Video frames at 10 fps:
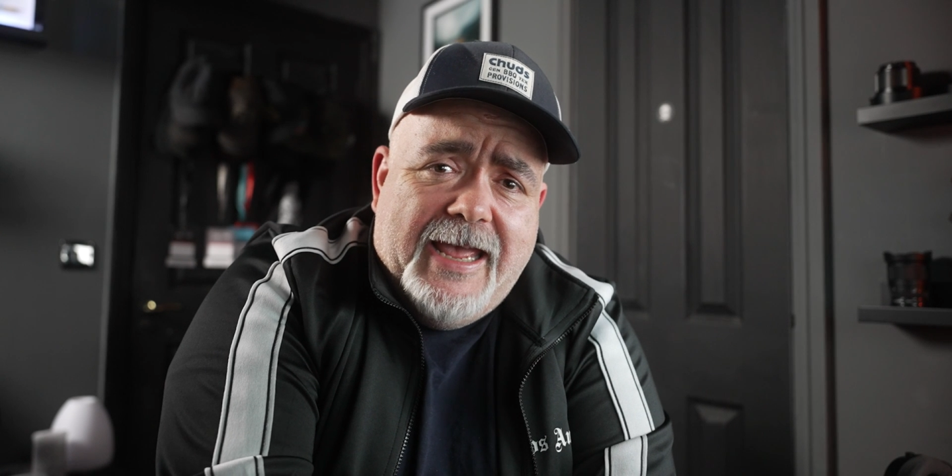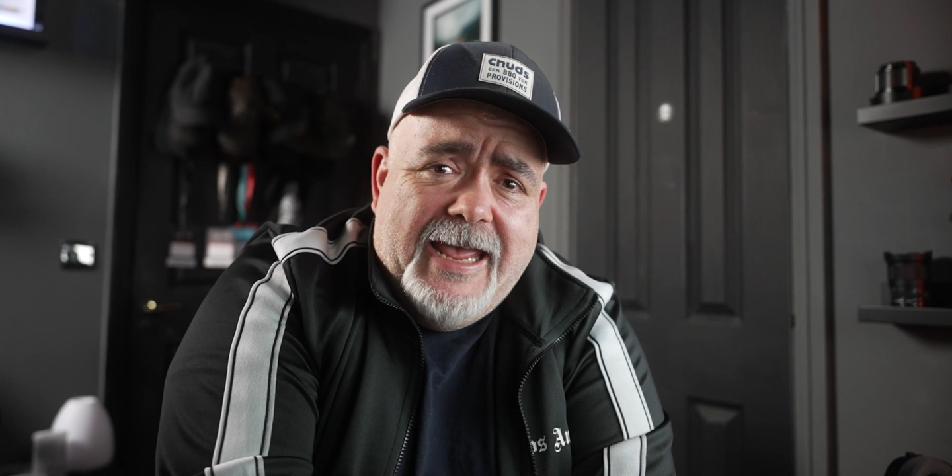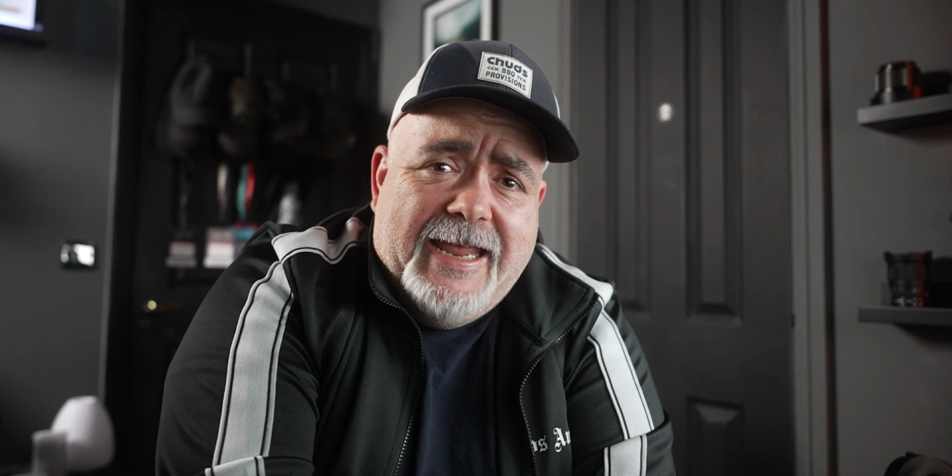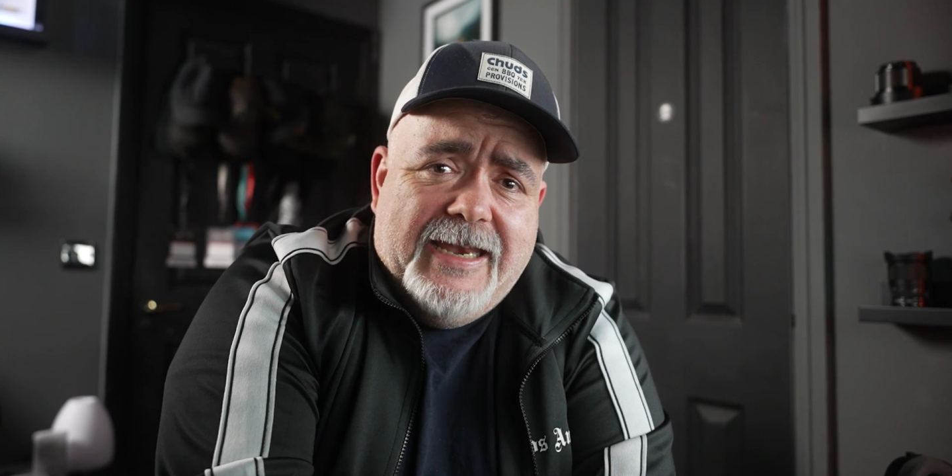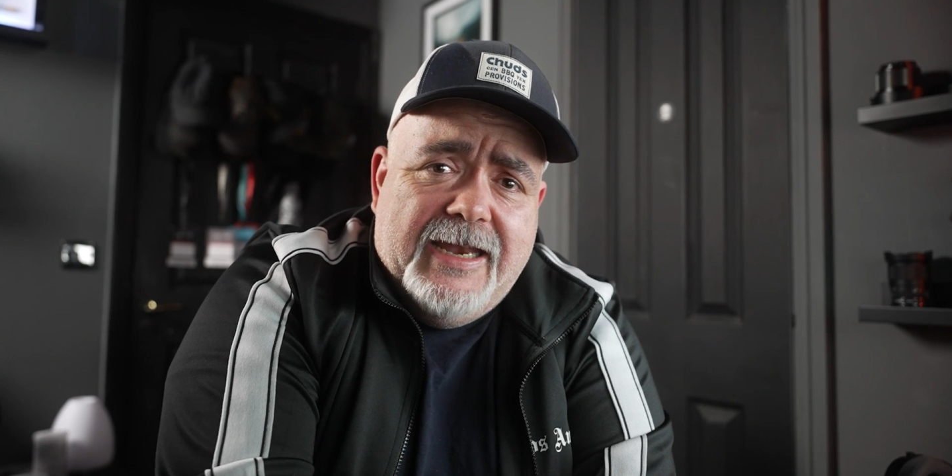
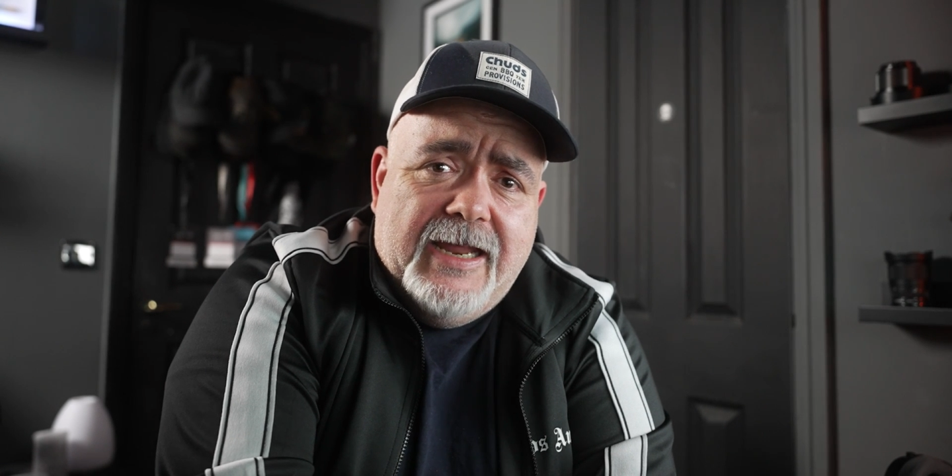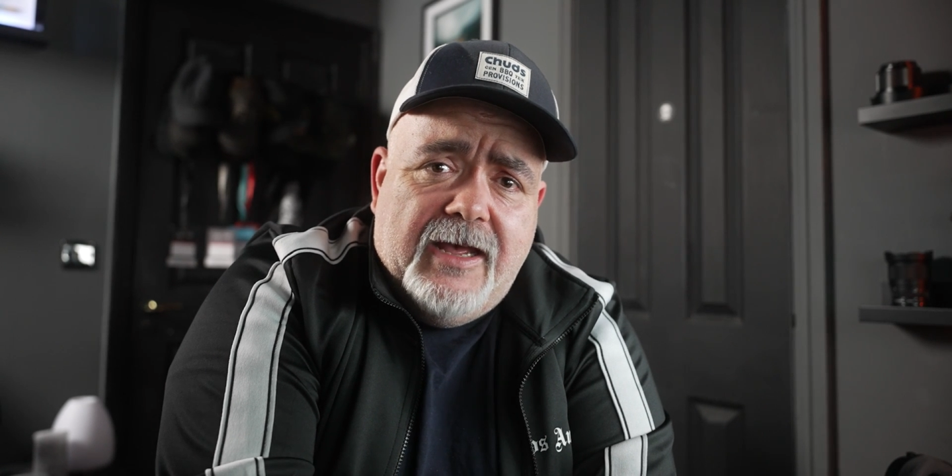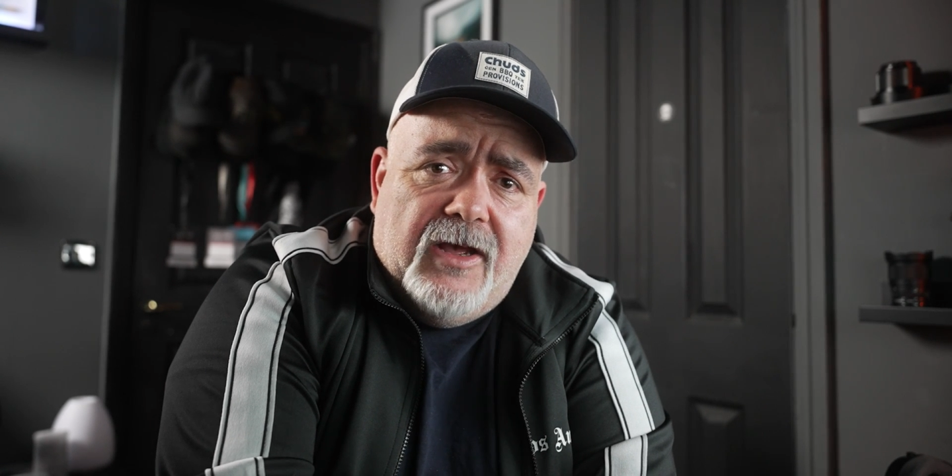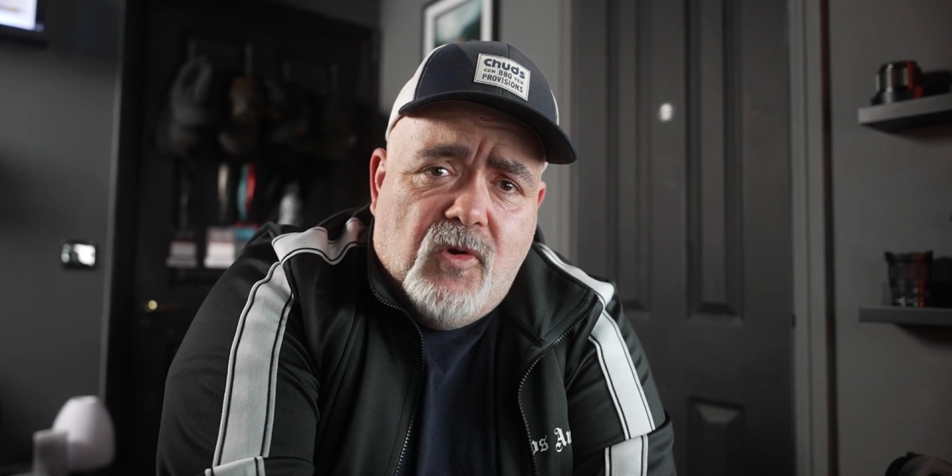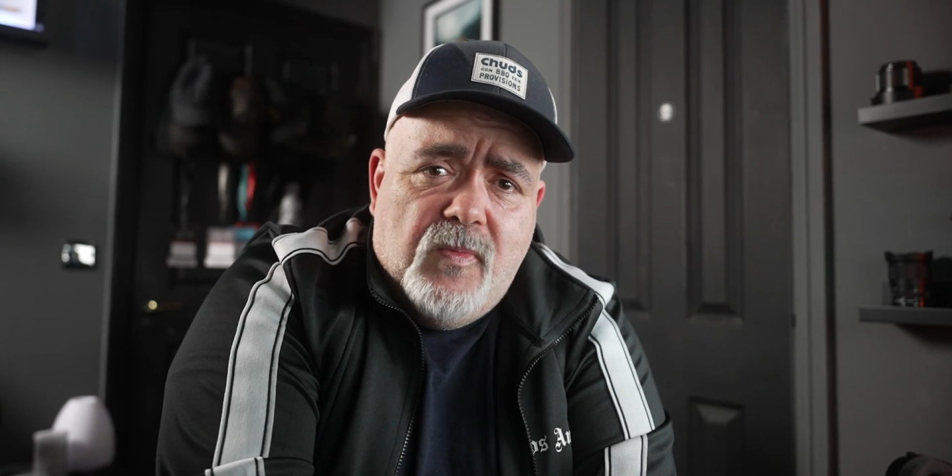in
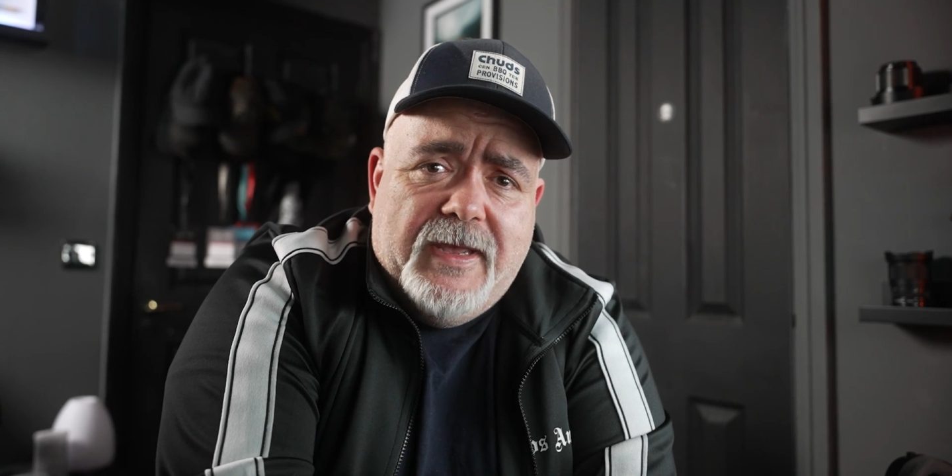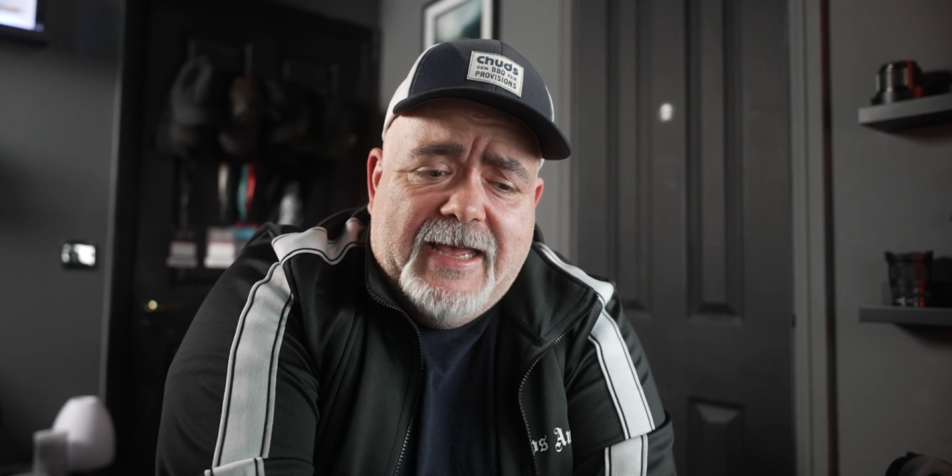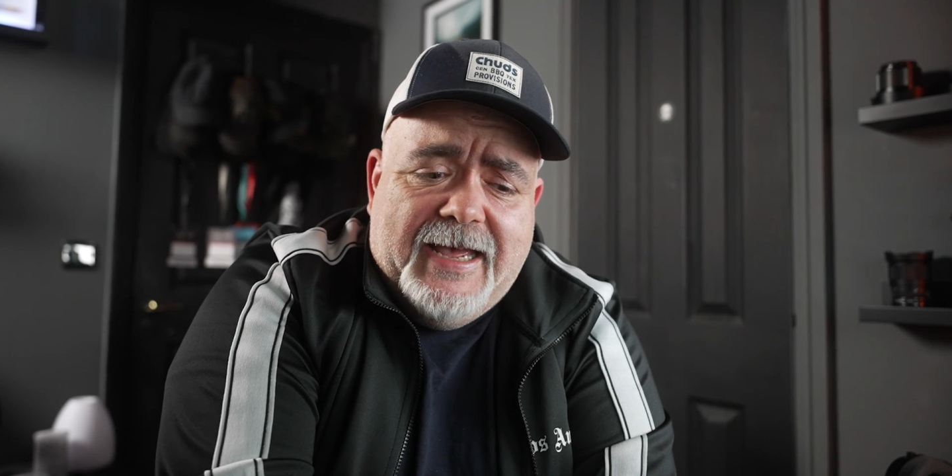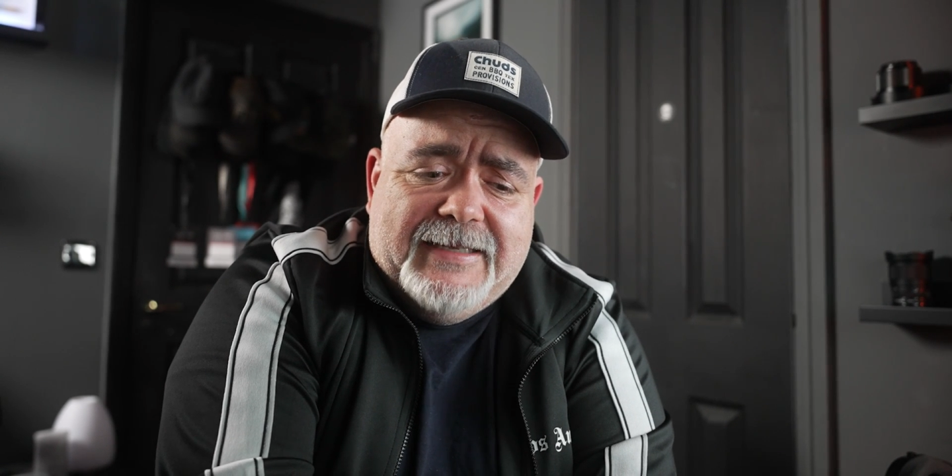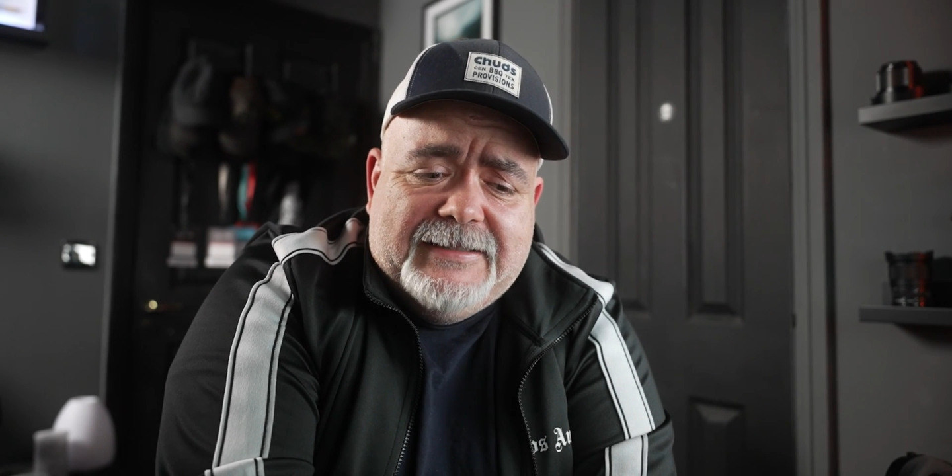O B
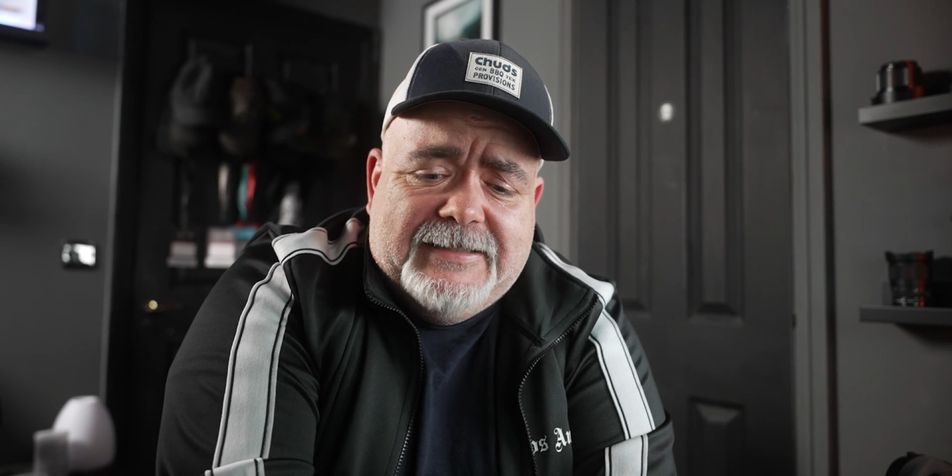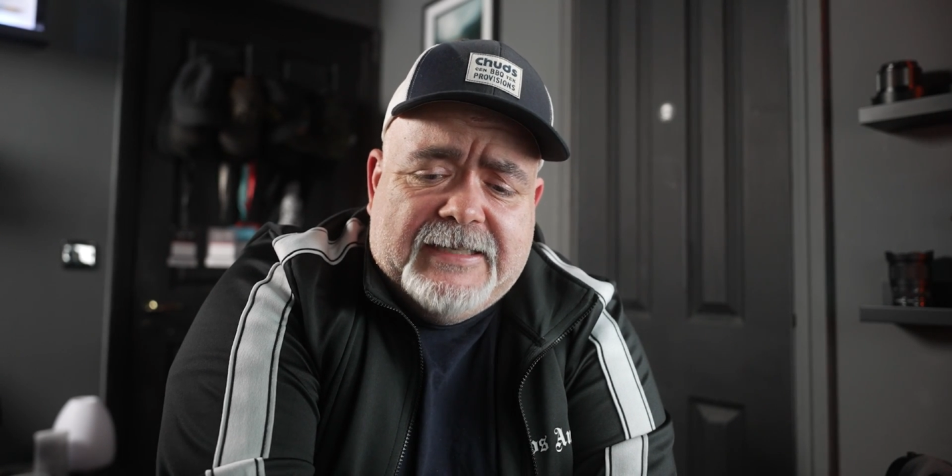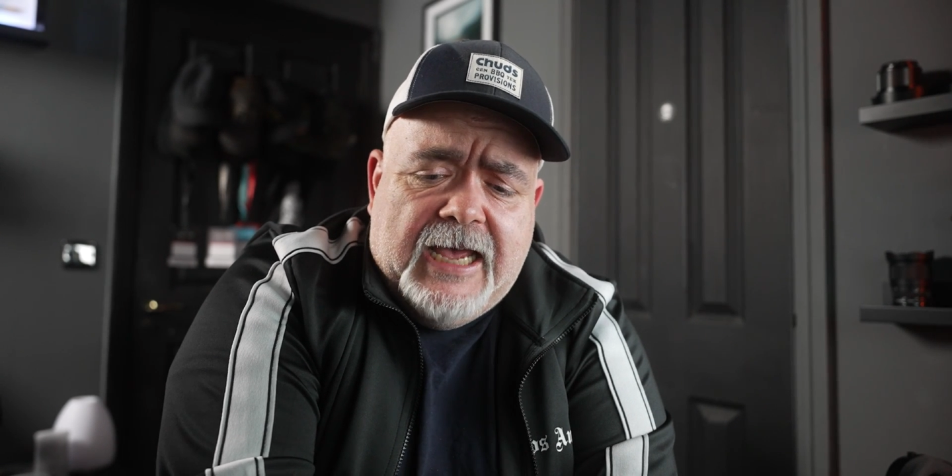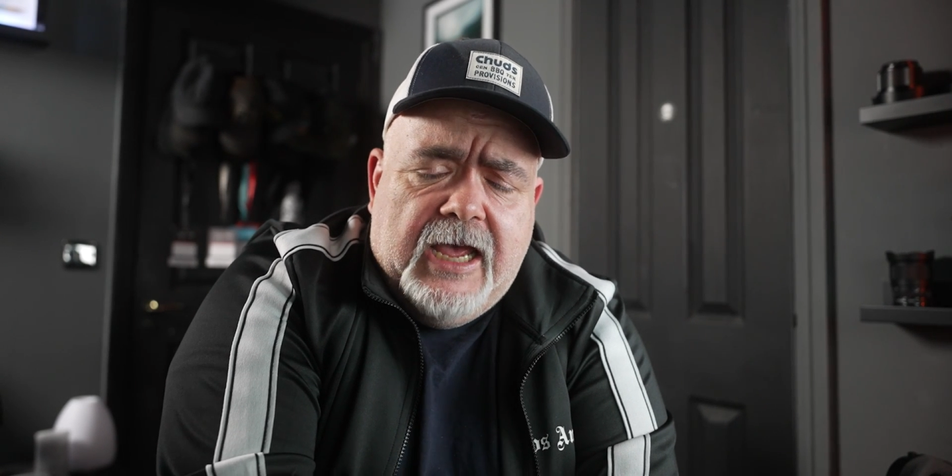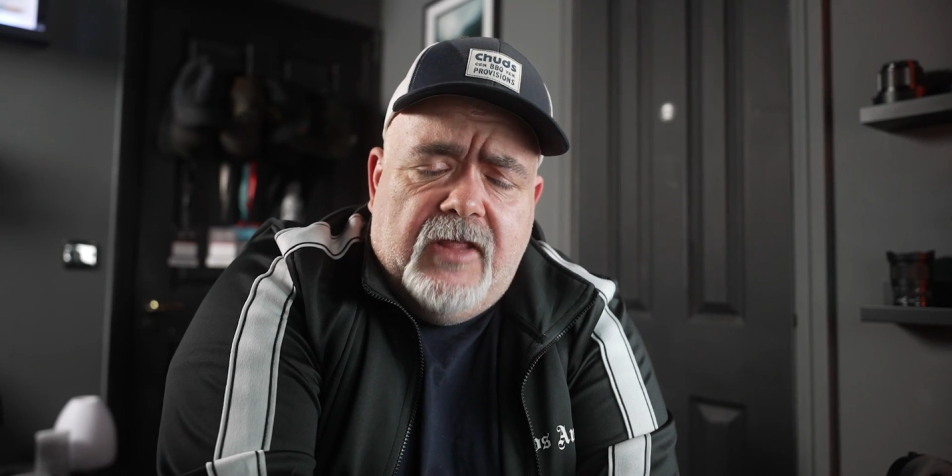S,